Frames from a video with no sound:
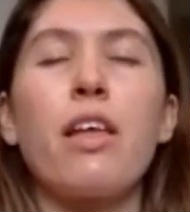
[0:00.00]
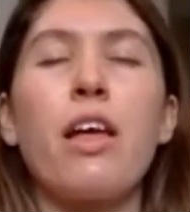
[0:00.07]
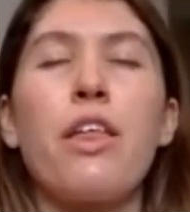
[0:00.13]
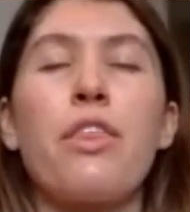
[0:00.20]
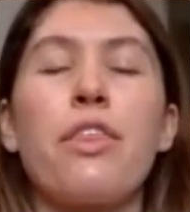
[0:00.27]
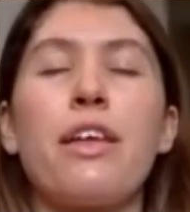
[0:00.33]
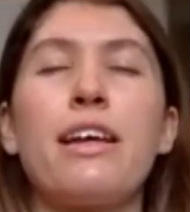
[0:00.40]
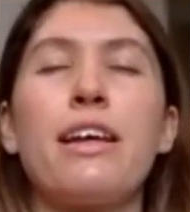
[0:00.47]

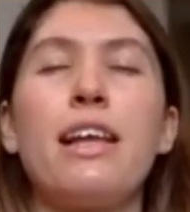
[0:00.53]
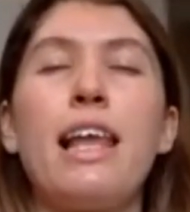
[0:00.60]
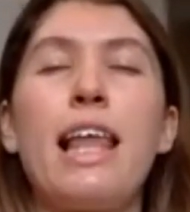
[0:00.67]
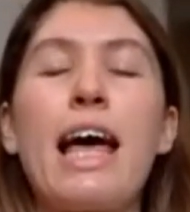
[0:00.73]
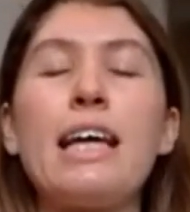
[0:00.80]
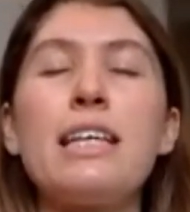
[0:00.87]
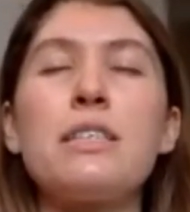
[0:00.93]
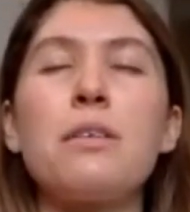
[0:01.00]
think
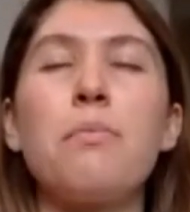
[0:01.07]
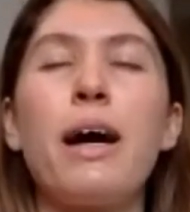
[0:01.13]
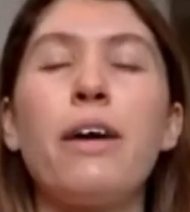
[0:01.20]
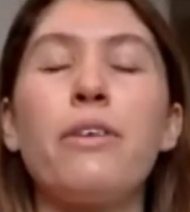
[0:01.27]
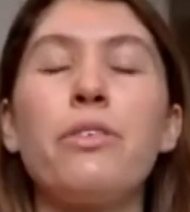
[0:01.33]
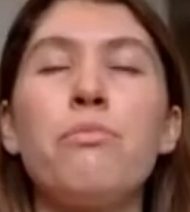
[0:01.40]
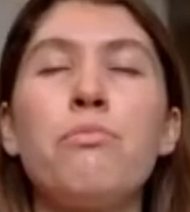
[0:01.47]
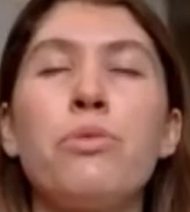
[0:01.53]
less about
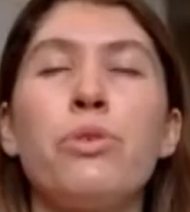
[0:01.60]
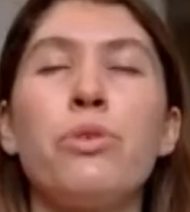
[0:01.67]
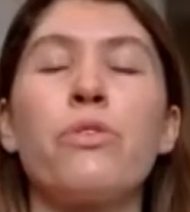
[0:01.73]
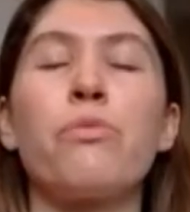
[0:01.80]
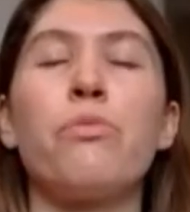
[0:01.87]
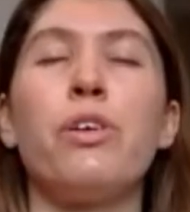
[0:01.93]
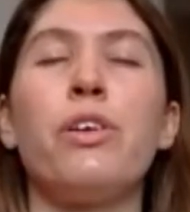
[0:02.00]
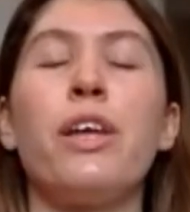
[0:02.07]
the
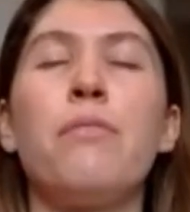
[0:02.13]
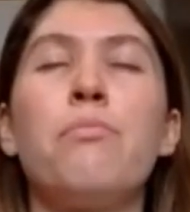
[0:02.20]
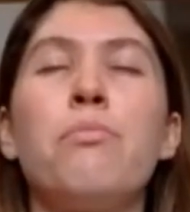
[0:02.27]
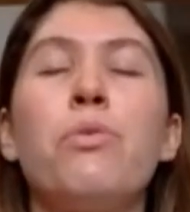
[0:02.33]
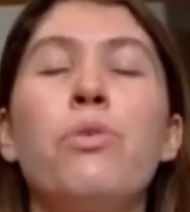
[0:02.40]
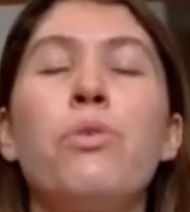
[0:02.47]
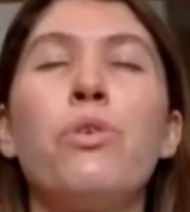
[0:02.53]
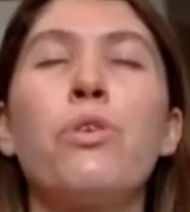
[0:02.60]
movement and
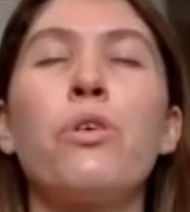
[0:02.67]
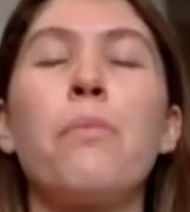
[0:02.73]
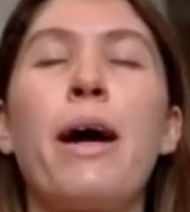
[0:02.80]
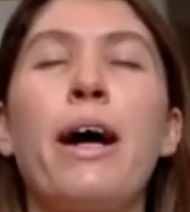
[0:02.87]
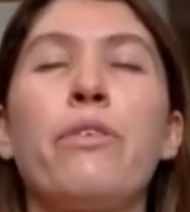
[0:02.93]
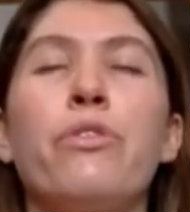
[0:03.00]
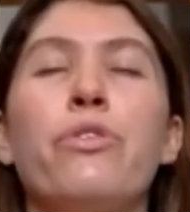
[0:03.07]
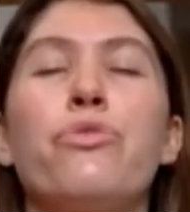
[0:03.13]
more
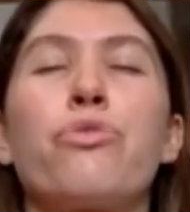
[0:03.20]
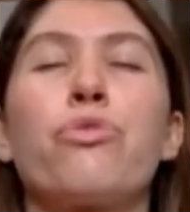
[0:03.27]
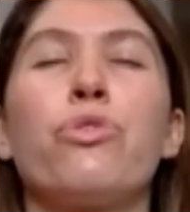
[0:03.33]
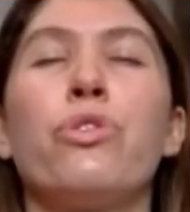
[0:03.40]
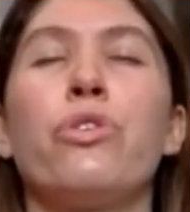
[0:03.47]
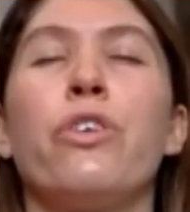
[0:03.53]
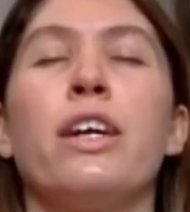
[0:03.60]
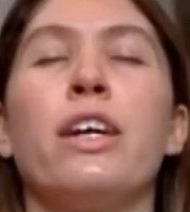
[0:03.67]
about the
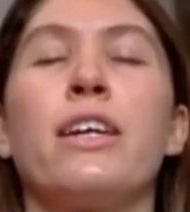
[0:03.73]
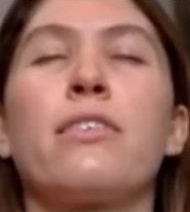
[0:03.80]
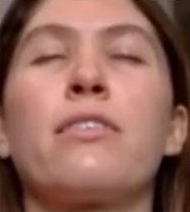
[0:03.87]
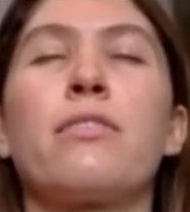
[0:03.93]
drawing.